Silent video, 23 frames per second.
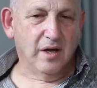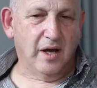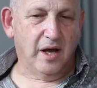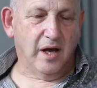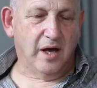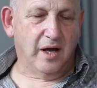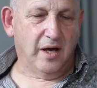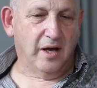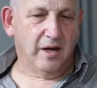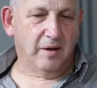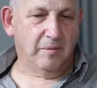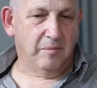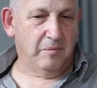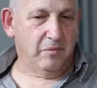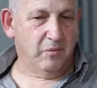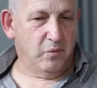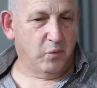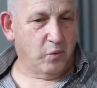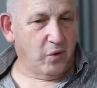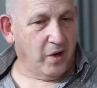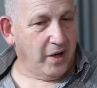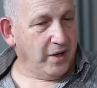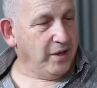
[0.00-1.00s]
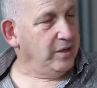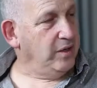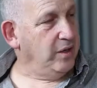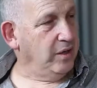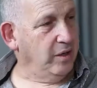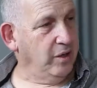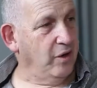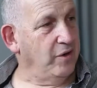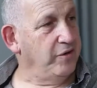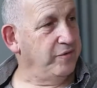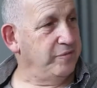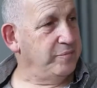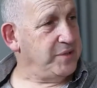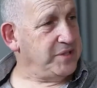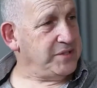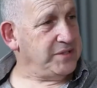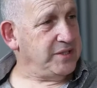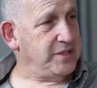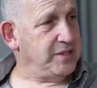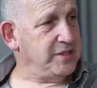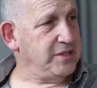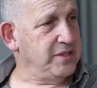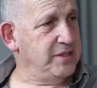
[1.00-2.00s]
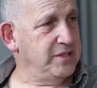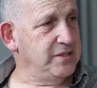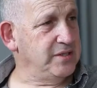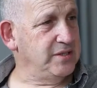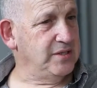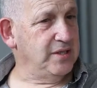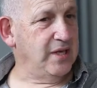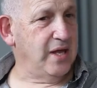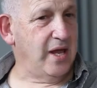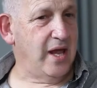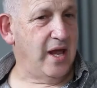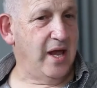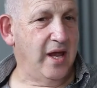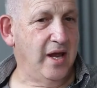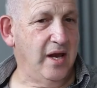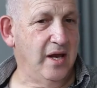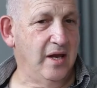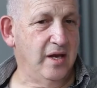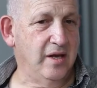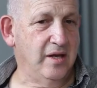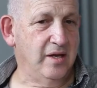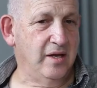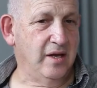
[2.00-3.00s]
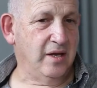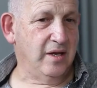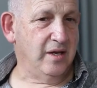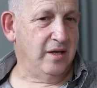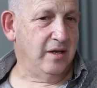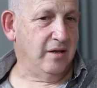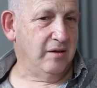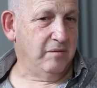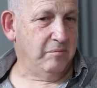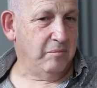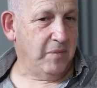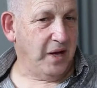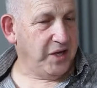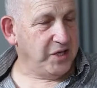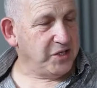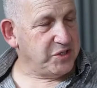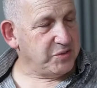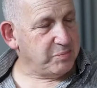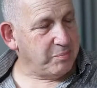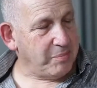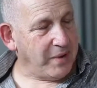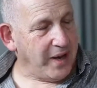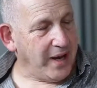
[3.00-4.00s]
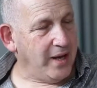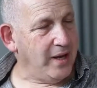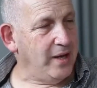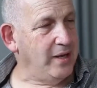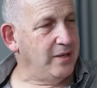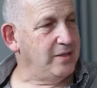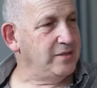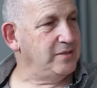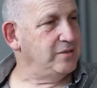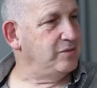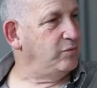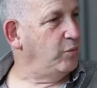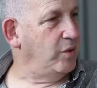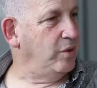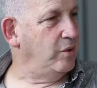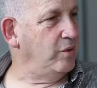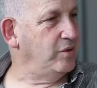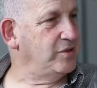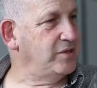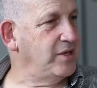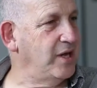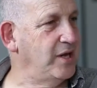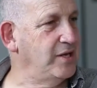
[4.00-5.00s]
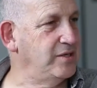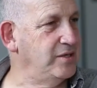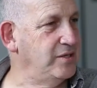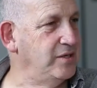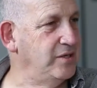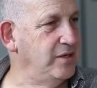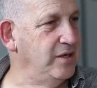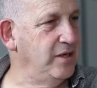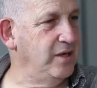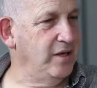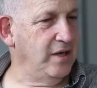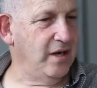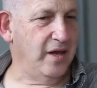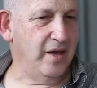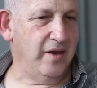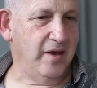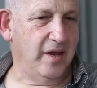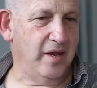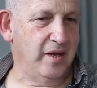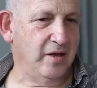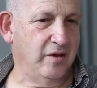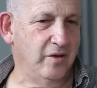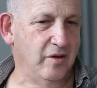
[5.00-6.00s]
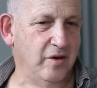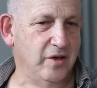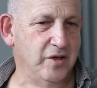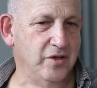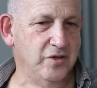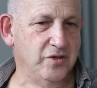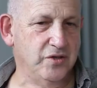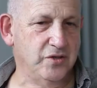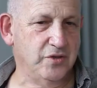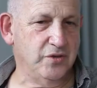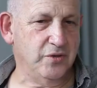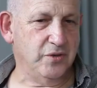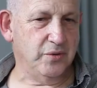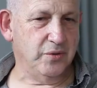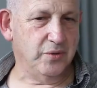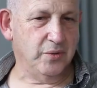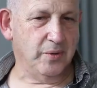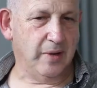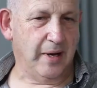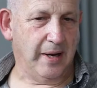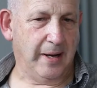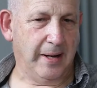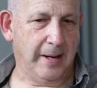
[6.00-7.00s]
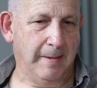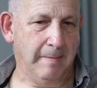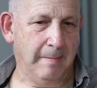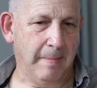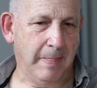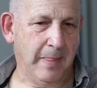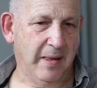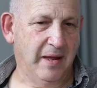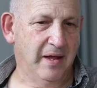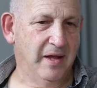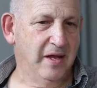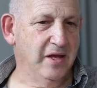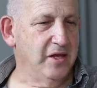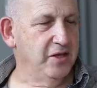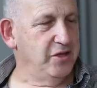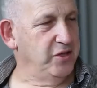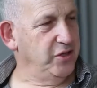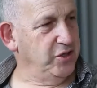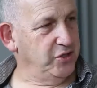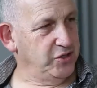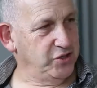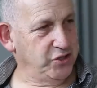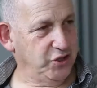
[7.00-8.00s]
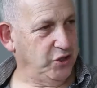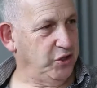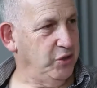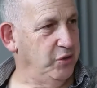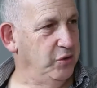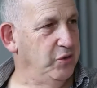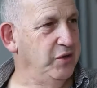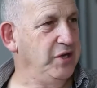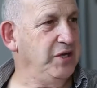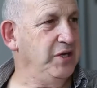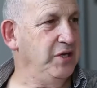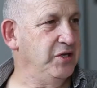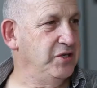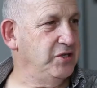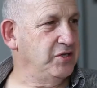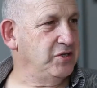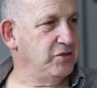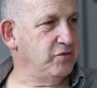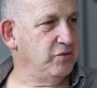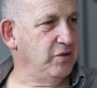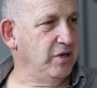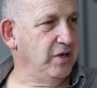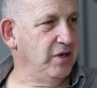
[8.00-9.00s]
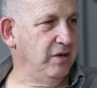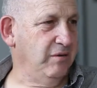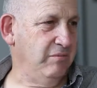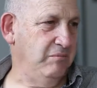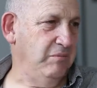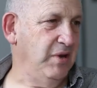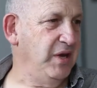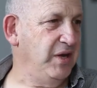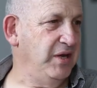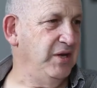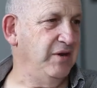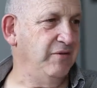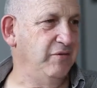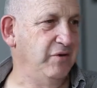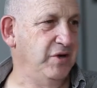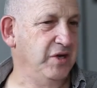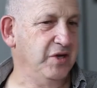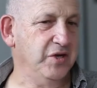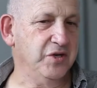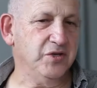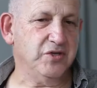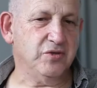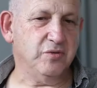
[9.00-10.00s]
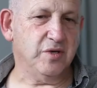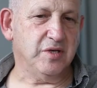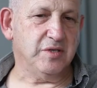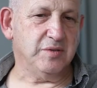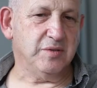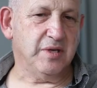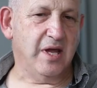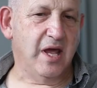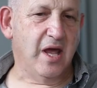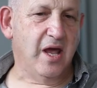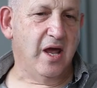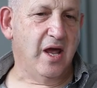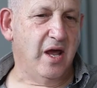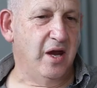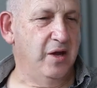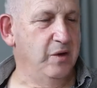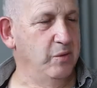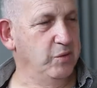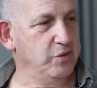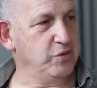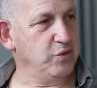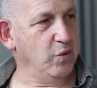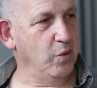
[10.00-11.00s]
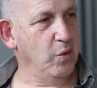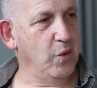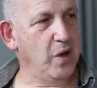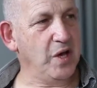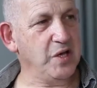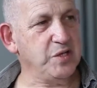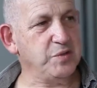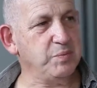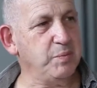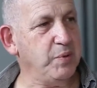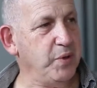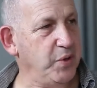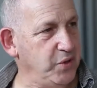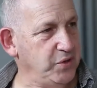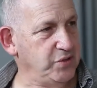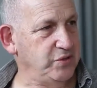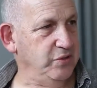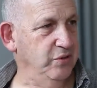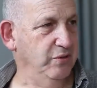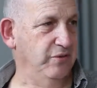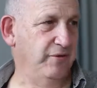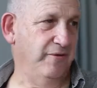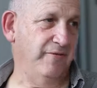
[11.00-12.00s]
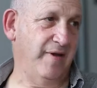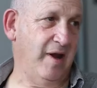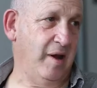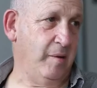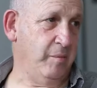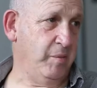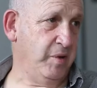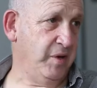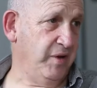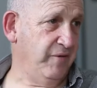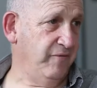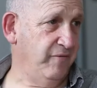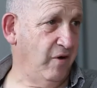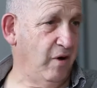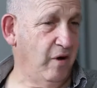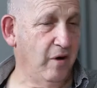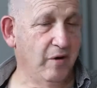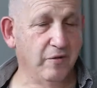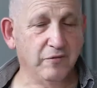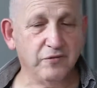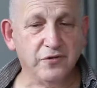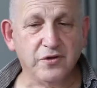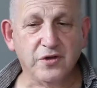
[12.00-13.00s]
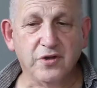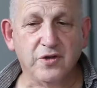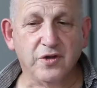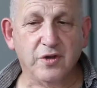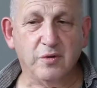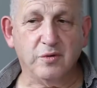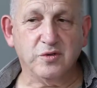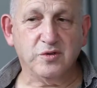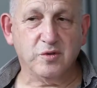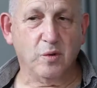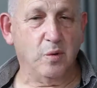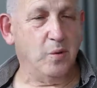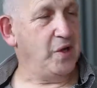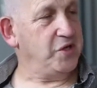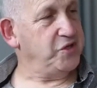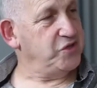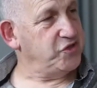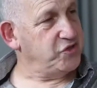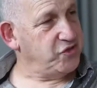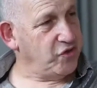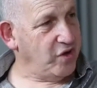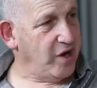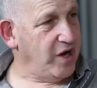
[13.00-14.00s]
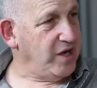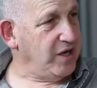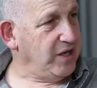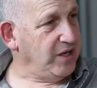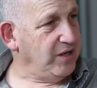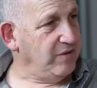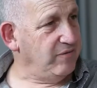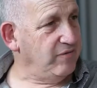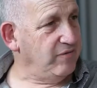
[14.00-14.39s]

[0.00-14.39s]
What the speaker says: run a lot of businesses and managed bands when I was 18, and then got into the security industry, many different industries, and there was always personal development involved, there was always training